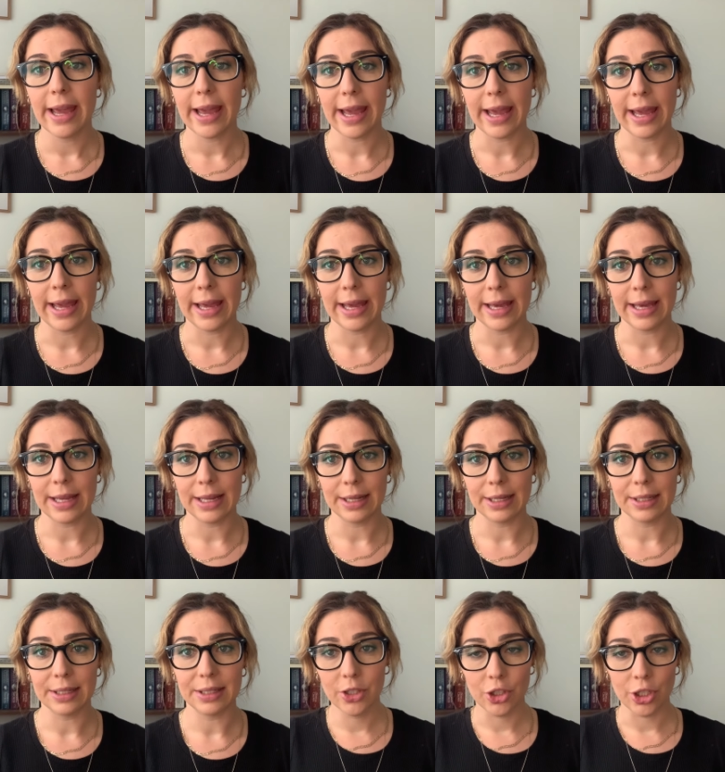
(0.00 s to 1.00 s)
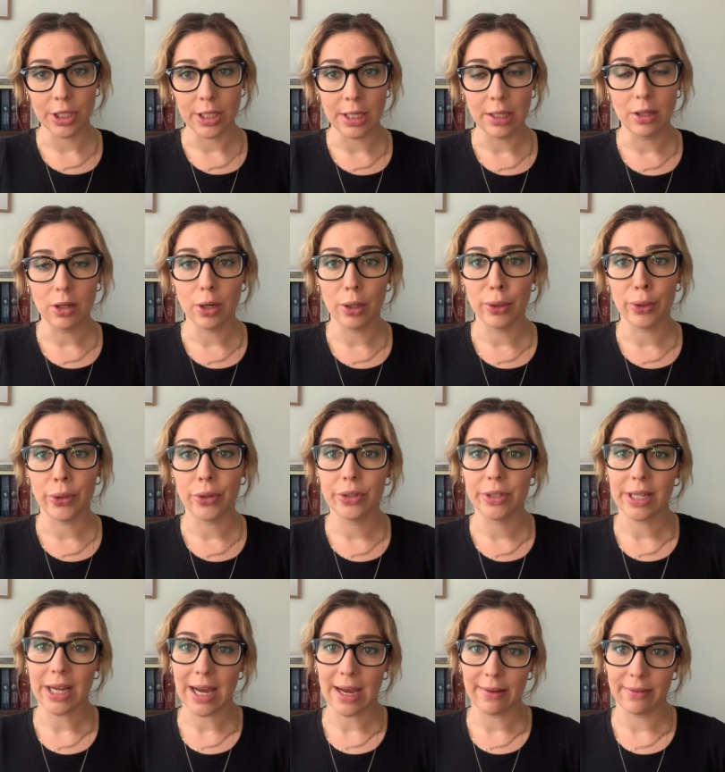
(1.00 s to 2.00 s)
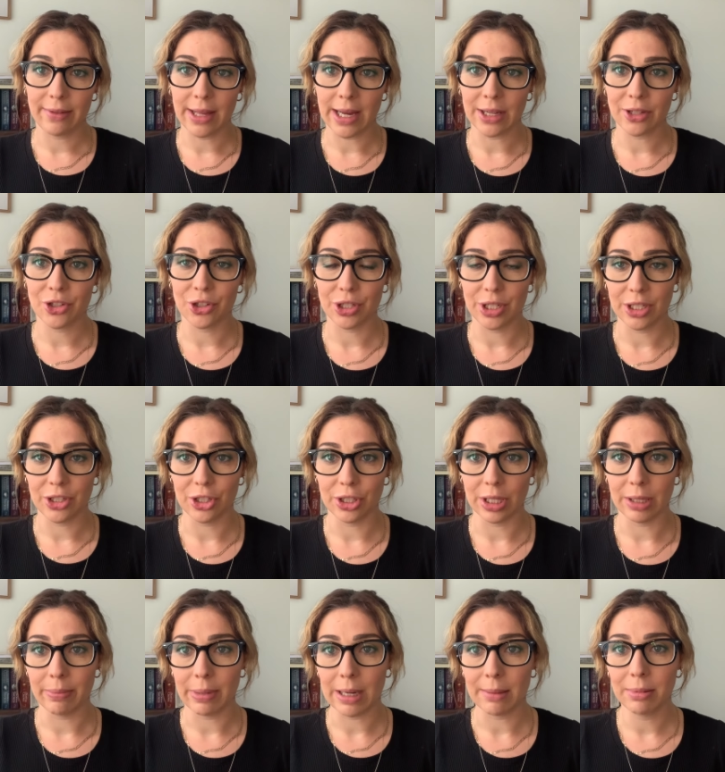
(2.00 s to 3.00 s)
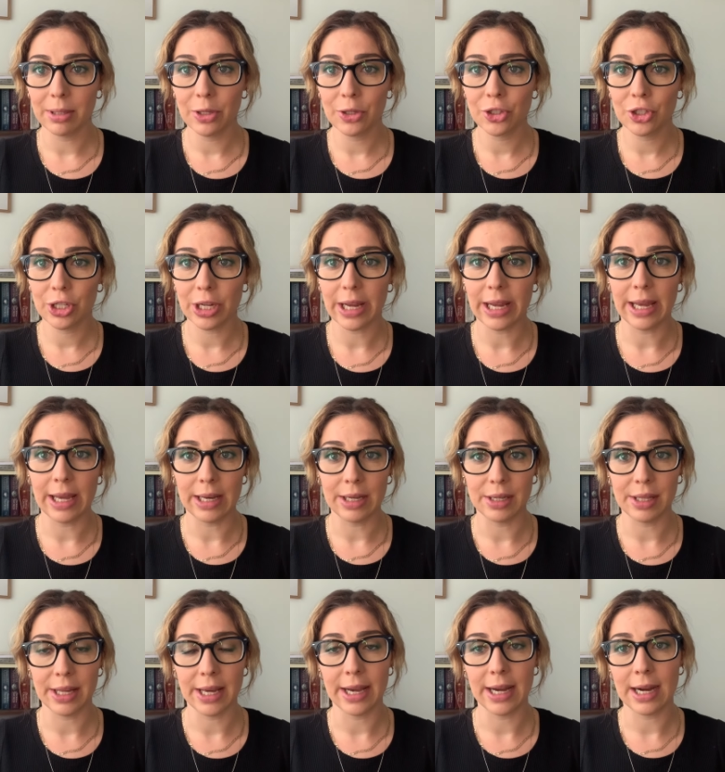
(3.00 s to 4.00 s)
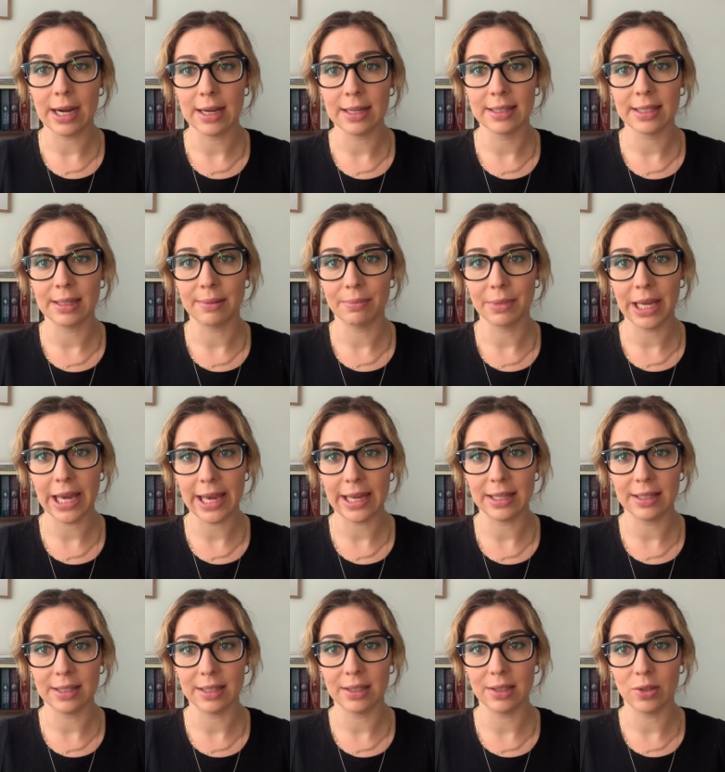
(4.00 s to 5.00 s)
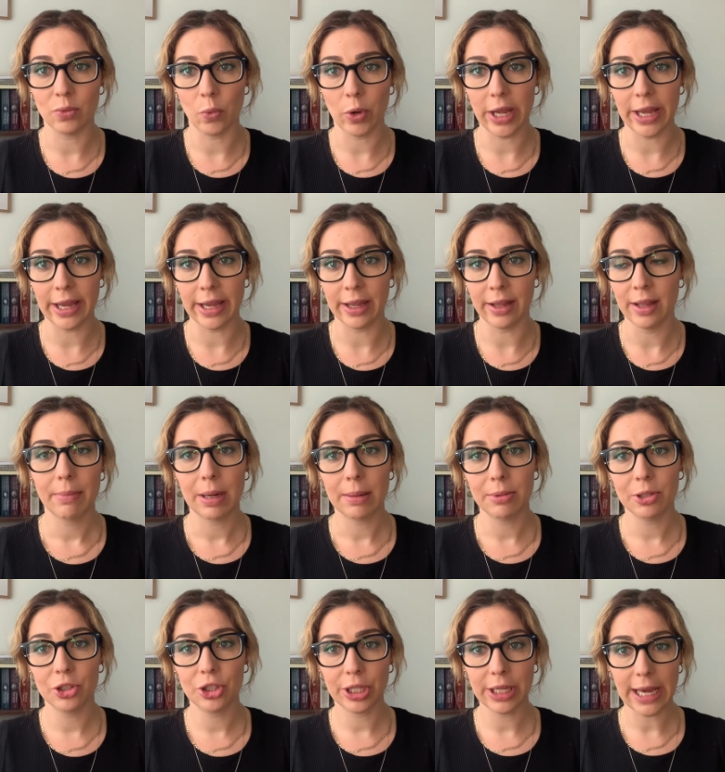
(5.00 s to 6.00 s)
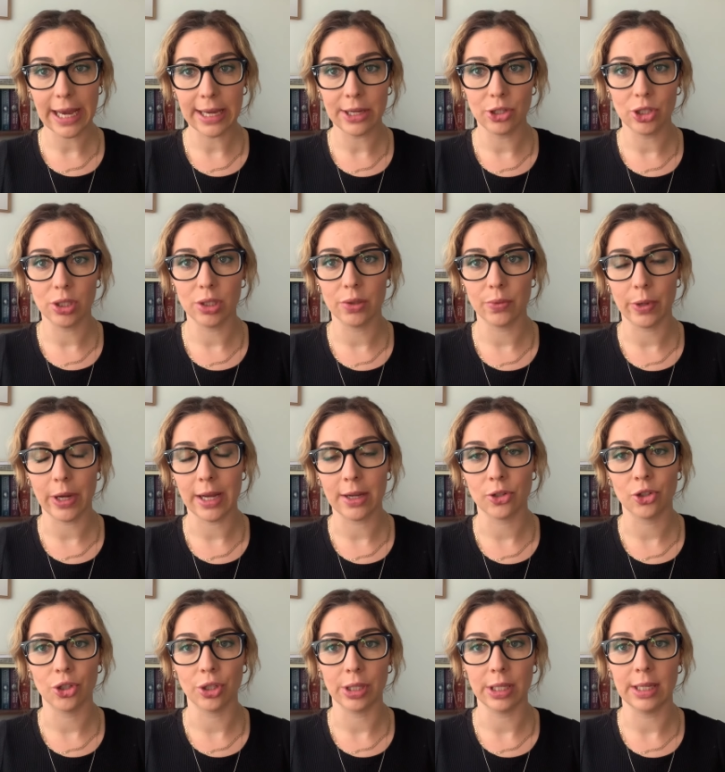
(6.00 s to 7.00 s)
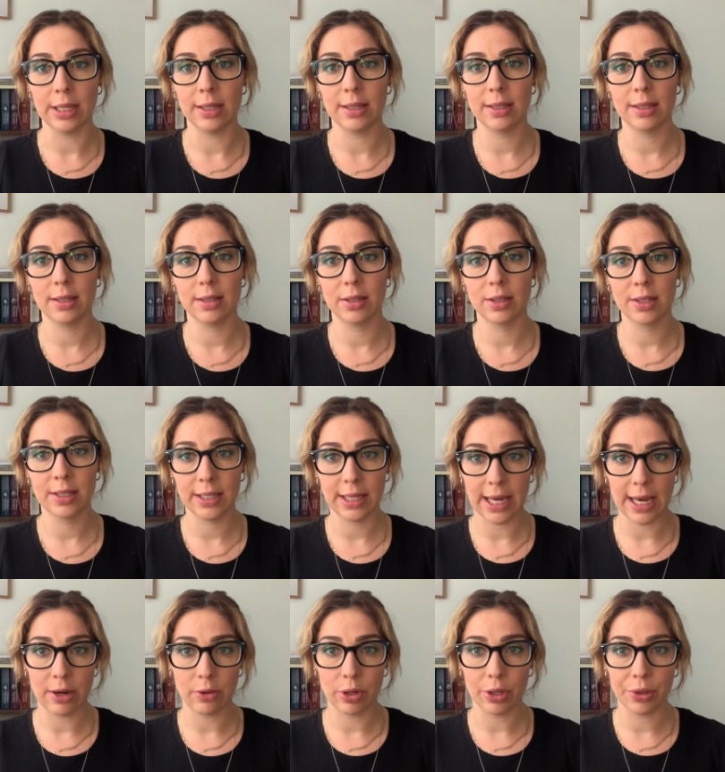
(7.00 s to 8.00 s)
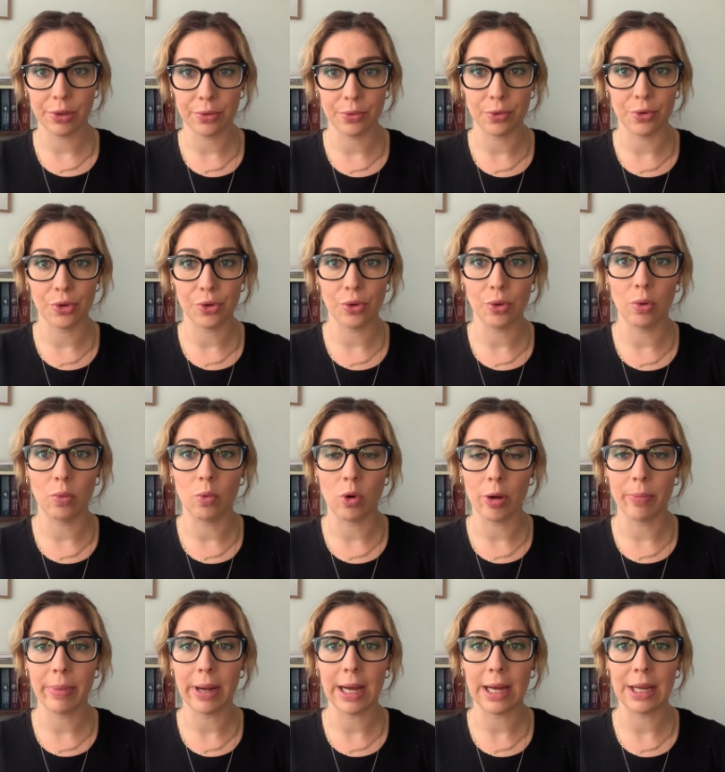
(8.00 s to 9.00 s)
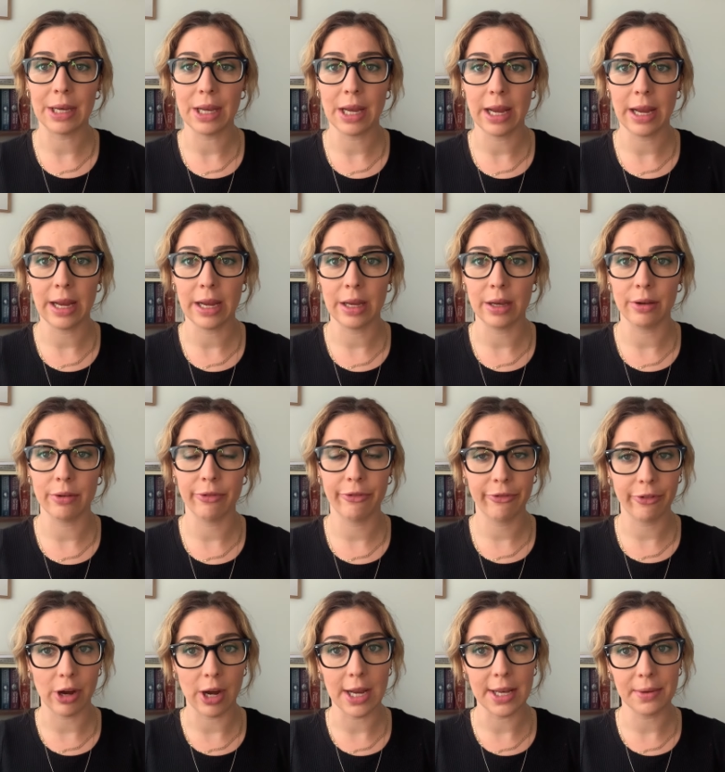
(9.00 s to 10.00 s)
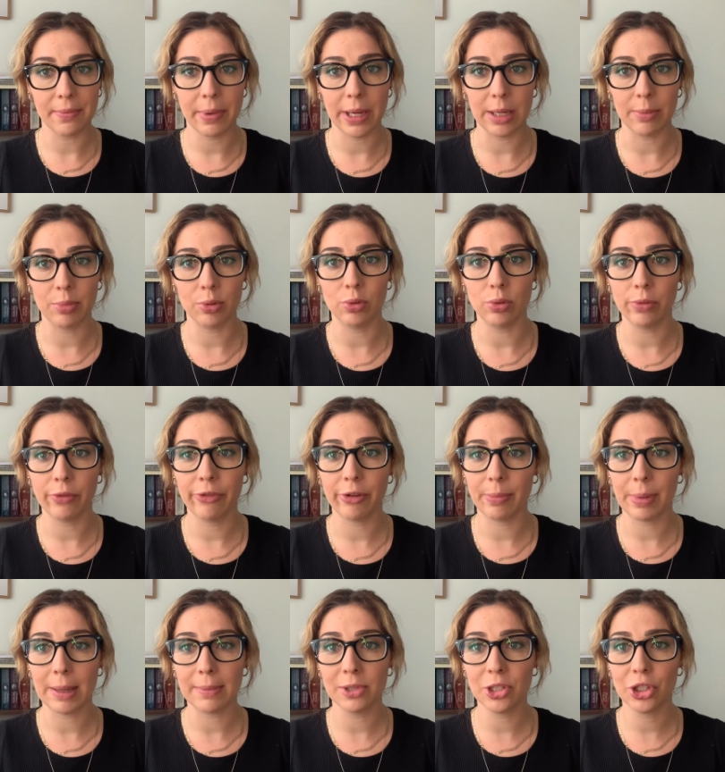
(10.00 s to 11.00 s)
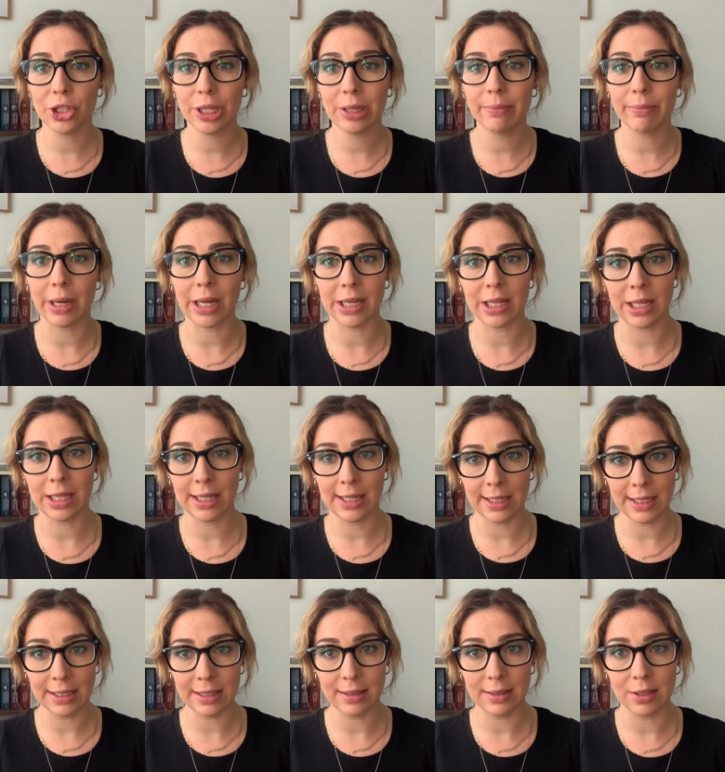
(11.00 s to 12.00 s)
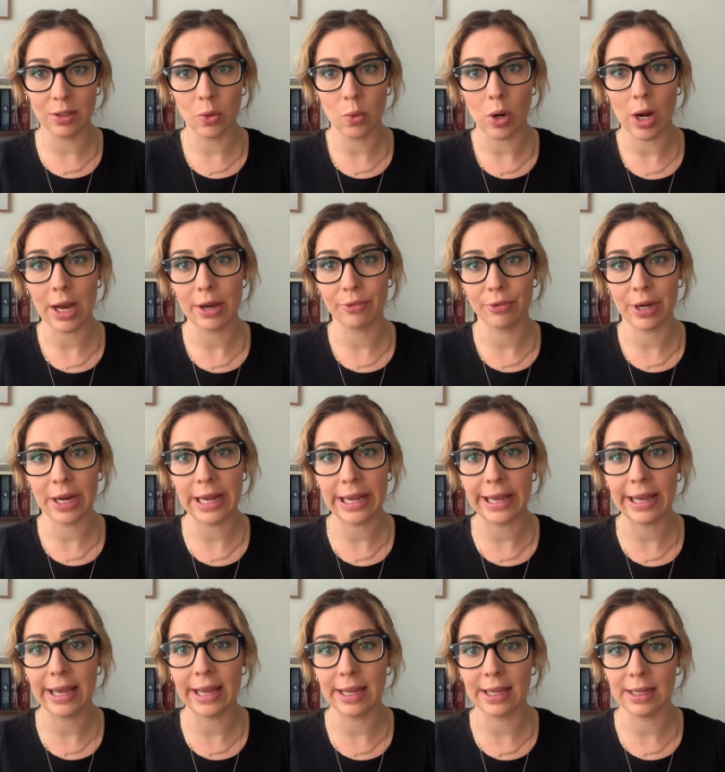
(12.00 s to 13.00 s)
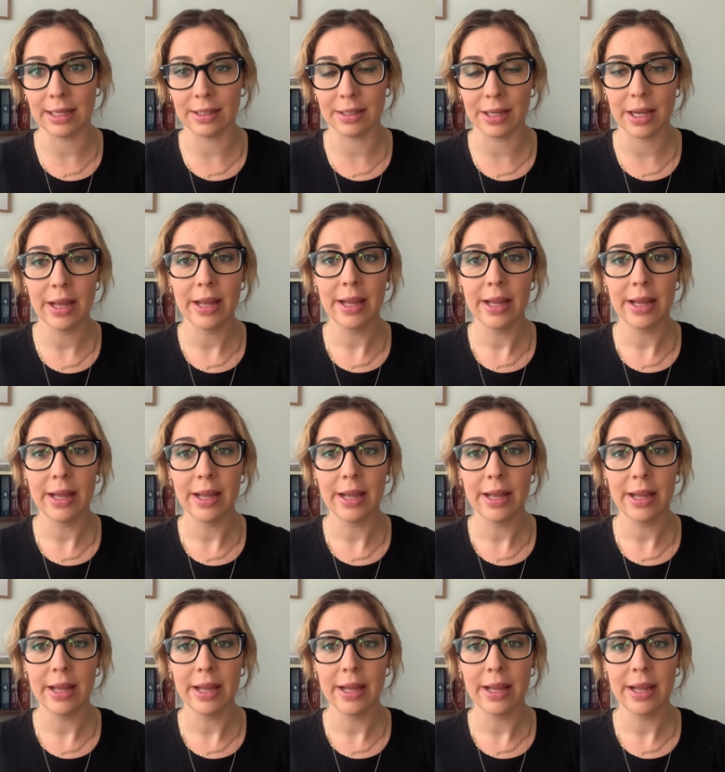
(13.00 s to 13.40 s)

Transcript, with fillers: and she did go on to have that traditionally published and there are some cases where publishing agents will actually scour through Wattpad and find people for publishing, but it is quite rare and